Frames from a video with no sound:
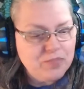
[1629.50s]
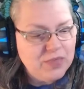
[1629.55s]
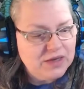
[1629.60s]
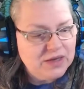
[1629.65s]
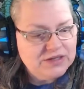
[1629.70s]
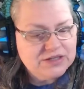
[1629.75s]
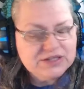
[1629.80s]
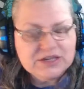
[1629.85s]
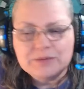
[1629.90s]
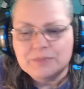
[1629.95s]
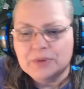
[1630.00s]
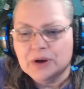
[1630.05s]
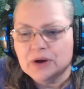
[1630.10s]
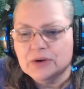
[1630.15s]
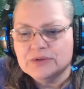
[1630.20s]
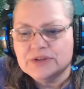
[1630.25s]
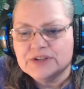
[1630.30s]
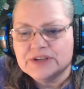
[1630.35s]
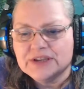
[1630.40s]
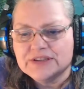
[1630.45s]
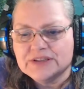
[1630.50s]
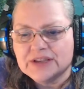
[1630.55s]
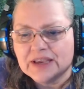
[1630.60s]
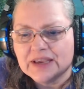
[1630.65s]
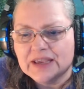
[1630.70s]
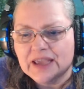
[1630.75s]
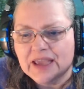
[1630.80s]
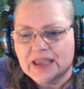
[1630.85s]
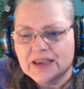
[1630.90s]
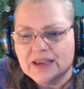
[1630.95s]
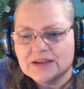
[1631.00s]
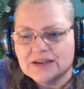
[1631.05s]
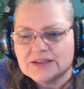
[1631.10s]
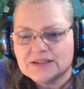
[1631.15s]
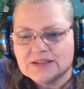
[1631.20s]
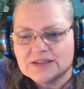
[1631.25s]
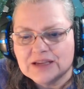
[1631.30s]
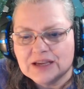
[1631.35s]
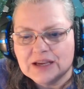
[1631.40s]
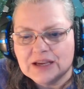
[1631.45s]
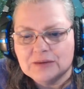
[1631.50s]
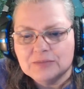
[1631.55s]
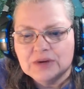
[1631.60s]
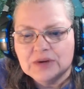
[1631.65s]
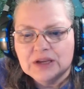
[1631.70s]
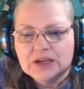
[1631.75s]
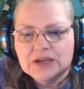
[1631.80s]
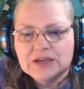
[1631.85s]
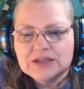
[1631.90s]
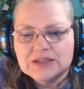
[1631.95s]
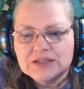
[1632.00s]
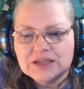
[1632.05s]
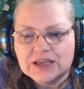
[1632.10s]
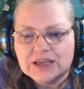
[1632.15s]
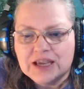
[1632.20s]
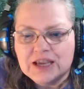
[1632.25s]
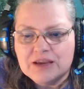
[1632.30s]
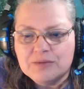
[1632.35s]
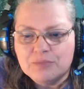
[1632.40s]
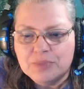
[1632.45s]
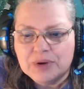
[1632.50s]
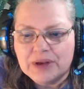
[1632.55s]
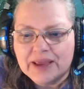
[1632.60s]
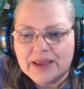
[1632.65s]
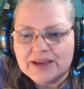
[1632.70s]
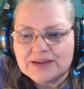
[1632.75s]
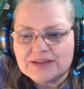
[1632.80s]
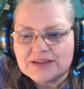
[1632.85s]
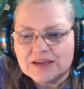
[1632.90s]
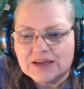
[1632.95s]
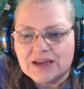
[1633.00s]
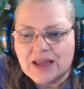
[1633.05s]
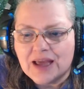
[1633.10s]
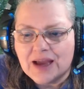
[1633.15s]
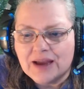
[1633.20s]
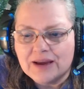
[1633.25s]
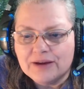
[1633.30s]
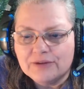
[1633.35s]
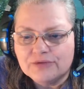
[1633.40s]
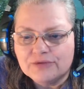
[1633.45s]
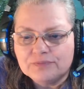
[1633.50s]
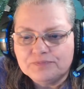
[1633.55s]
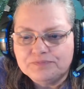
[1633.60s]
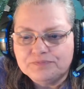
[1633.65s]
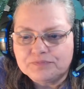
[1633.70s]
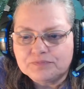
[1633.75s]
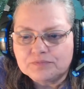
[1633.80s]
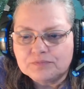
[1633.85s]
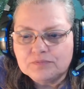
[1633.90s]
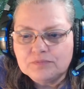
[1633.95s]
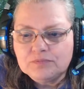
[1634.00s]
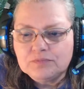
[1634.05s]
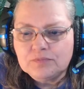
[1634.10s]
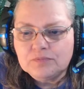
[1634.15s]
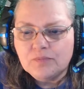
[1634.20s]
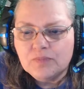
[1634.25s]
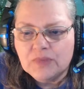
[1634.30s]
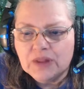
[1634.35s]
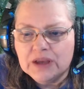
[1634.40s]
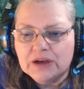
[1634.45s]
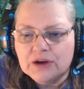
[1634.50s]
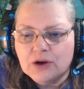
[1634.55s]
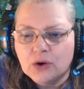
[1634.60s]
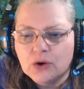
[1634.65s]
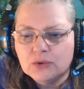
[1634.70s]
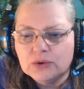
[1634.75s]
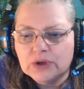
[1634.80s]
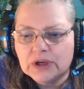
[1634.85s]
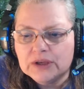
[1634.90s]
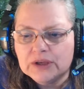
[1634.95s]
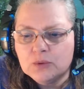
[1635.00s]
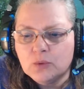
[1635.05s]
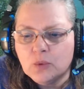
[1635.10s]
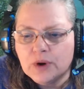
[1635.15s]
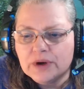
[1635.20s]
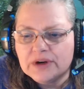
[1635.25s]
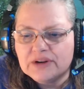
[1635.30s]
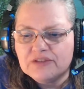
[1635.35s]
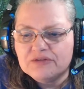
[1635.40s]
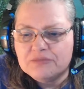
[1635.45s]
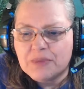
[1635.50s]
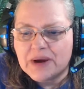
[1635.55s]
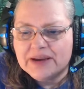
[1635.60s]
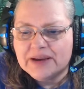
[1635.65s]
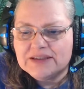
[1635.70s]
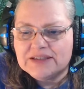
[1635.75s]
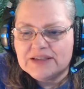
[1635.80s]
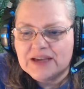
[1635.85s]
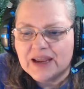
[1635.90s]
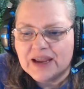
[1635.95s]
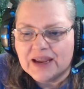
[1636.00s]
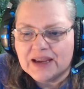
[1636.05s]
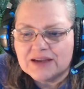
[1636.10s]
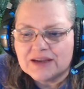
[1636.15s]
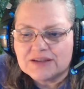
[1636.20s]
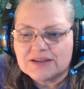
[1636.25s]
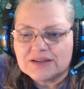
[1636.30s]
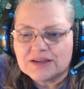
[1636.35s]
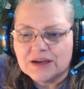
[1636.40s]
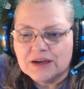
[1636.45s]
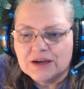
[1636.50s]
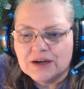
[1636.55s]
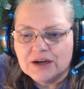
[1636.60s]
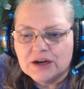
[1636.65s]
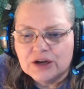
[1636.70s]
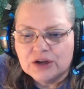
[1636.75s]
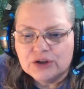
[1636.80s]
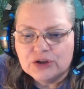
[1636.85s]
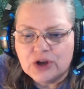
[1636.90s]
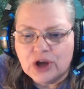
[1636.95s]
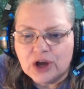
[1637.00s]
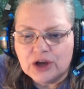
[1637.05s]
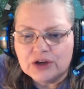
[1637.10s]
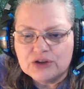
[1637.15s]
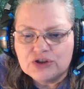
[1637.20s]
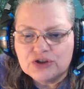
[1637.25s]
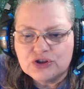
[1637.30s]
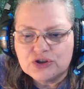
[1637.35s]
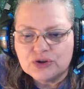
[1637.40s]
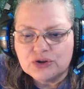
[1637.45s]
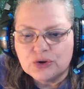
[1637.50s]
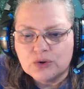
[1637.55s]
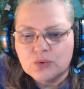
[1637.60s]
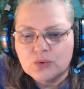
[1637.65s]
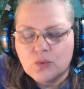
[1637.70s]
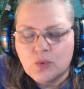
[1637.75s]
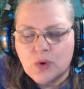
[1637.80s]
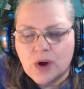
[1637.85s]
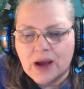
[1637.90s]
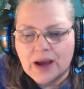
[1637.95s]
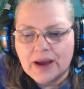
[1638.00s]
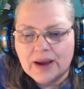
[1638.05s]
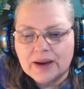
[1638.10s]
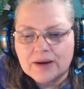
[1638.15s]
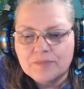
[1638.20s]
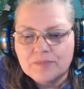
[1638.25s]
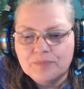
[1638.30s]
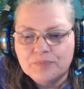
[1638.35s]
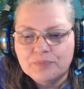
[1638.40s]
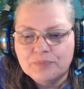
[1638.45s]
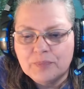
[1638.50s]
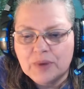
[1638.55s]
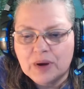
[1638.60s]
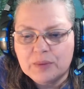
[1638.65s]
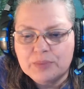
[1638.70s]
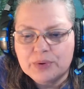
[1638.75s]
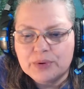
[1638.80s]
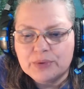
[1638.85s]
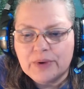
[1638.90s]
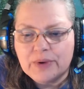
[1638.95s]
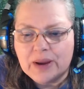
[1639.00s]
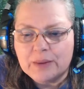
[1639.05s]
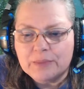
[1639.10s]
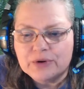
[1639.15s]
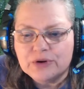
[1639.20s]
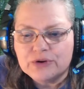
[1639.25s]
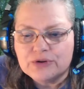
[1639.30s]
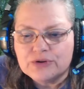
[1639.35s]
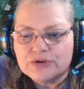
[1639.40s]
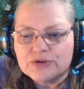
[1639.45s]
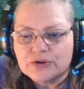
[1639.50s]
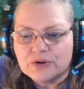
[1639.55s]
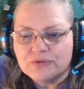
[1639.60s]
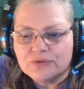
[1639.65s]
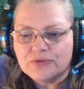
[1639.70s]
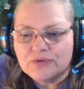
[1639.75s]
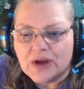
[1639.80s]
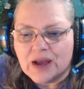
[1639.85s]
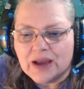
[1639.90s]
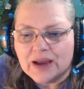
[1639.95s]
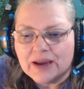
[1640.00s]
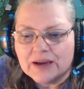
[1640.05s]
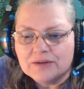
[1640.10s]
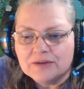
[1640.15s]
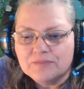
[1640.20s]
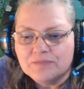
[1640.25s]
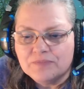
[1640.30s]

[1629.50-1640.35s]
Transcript: T-Bone says, I can't seem to keep plants alive in only one of my tanks. Not sure why. My parameters are fine.